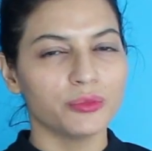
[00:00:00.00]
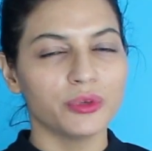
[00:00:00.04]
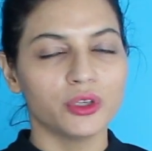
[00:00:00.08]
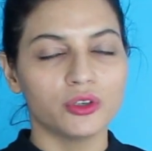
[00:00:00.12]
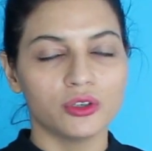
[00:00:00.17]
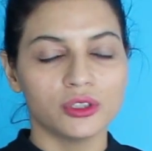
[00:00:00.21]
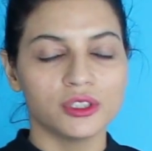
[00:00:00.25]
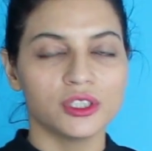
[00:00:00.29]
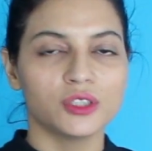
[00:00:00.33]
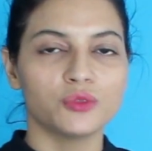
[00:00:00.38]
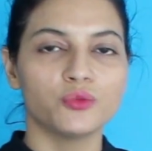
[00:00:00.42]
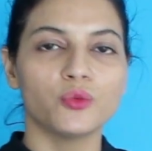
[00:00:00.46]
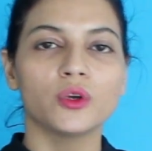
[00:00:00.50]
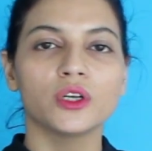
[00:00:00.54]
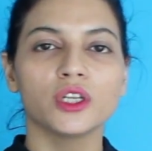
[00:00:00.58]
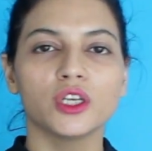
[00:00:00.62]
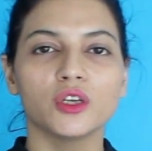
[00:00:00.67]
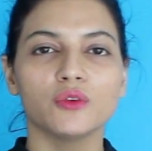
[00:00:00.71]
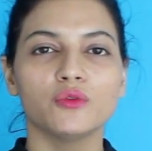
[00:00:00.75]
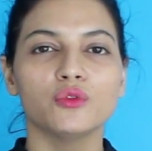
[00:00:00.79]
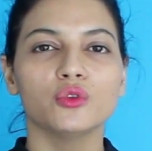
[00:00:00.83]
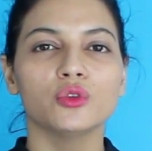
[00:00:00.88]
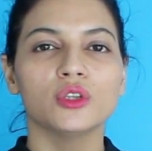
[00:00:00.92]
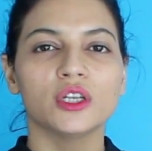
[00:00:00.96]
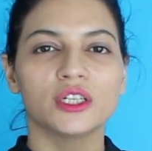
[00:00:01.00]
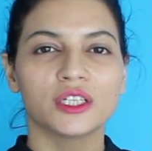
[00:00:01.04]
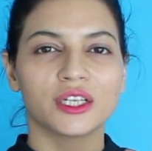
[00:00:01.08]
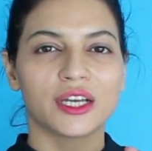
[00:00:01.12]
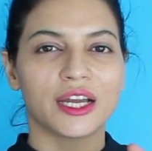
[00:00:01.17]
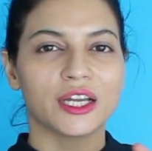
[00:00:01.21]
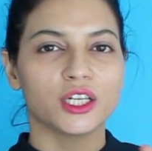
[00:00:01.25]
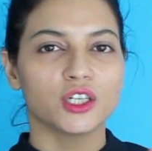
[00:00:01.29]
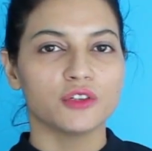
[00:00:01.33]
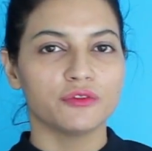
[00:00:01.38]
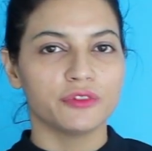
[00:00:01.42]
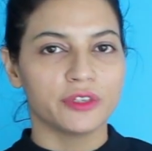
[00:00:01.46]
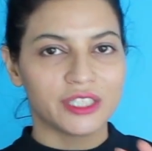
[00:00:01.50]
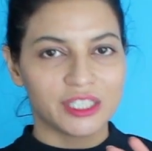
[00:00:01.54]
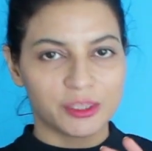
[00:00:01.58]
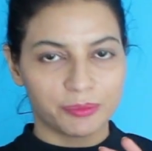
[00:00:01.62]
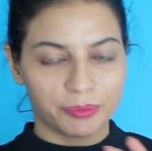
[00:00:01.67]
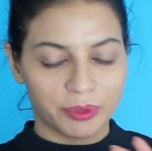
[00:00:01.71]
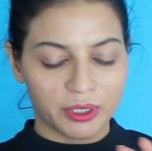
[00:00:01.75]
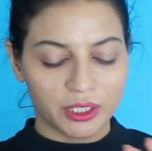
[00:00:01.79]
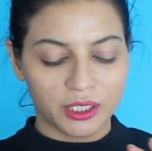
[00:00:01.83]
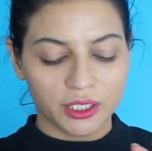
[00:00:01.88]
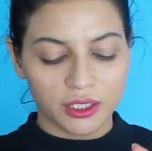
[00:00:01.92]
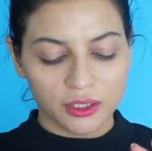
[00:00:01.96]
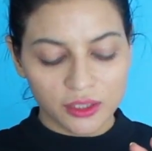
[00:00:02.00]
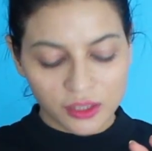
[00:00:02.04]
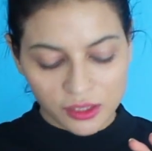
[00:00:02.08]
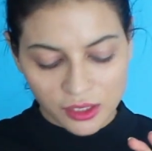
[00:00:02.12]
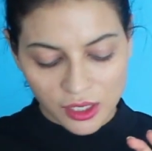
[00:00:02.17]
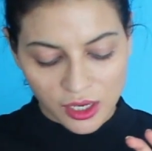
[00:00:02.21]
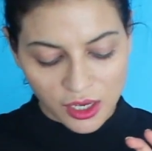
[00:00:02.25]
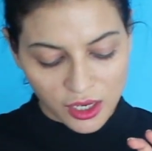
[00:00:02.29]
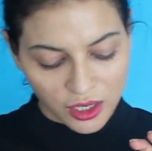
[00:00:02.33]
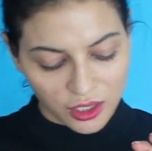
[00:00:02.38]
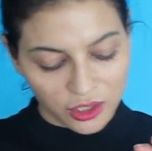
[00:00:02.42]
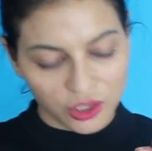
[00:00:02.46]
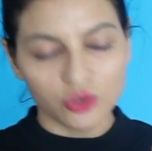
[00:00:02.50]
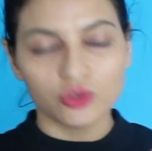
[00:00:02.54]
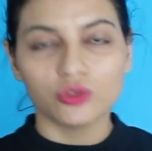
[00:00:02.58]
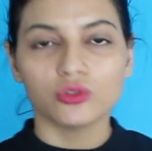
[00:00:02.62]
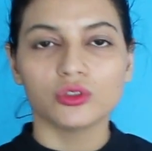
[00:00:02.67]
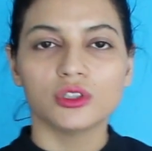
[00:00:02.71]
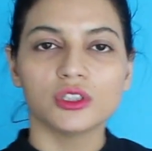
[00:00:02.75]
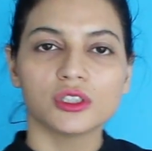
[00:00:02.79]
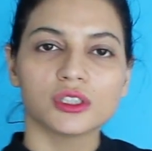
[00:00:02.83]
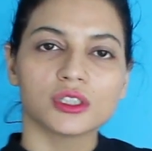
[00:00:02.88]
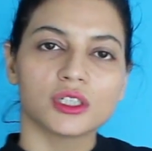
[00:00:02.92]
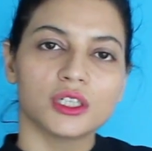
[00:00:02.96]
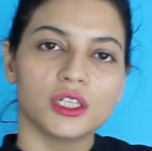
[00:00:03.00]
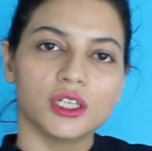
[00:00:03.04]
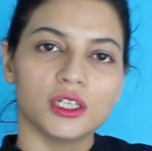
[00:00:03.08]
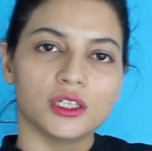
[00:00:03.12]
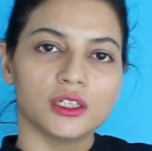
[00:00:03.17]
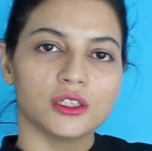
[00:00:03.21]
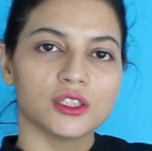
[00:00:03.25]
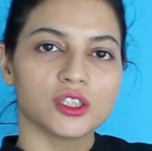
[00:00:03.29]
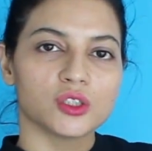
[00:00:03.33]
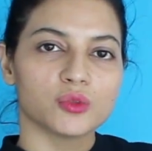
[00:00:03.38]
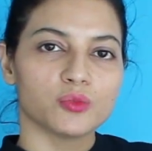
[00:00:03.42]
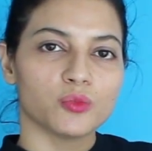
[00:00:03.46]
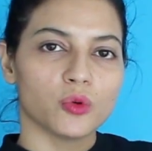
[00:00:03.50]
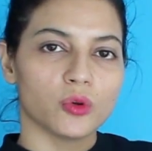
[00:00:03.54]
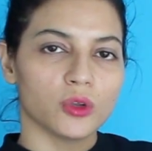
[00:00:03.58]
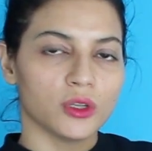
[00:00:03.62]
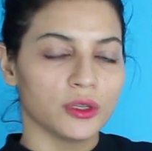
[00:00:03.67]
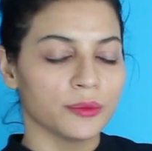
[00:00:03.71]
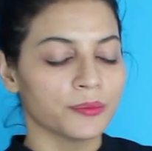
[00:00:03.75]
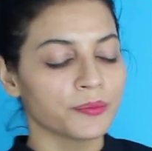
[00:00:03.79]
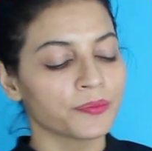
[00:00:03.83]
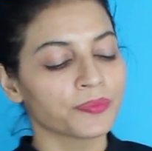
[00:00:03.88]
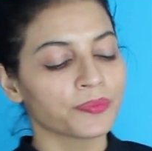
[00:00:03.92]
because it won't give you that kind of experience. The screen is small.